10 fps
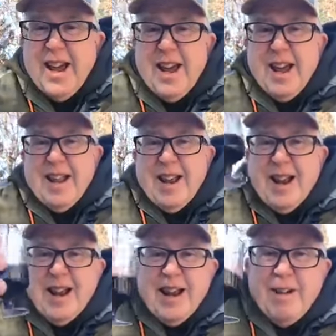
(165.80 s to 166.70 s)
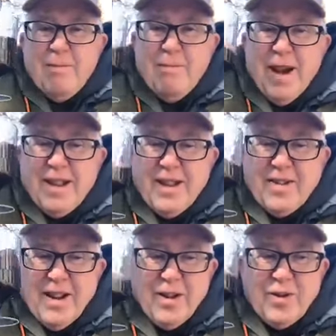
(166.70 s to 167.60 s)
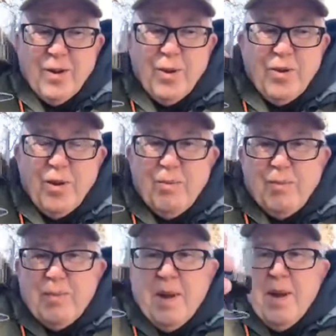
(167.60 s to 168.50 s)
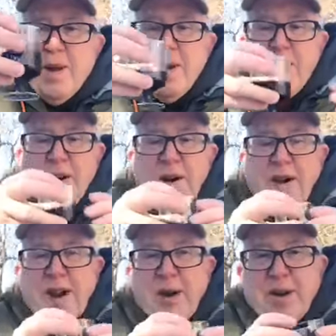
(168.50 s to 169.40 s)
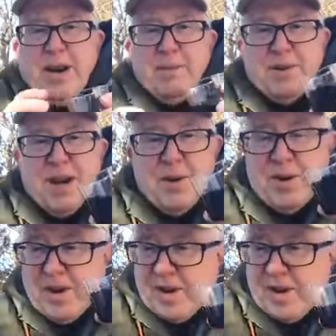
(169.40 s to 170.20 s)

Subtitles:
And then I made this little solution. Now it comes out,